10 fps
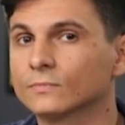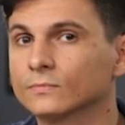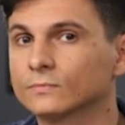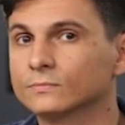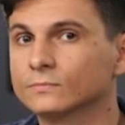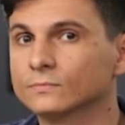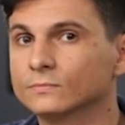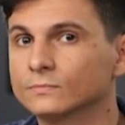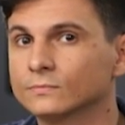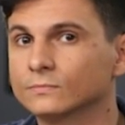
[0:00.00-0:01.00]

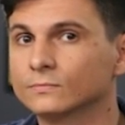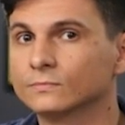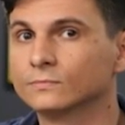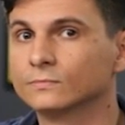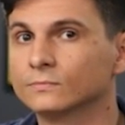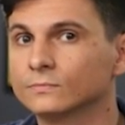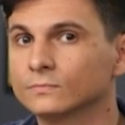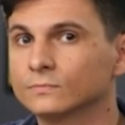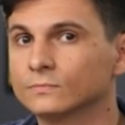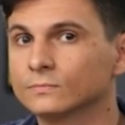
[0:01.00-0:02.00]

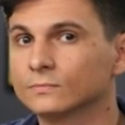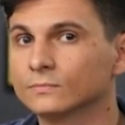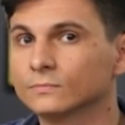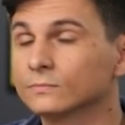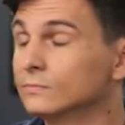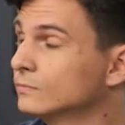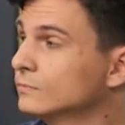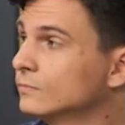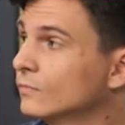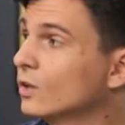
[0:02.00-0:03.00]

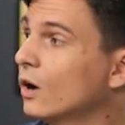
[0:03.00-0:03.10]
This person isn't speaking.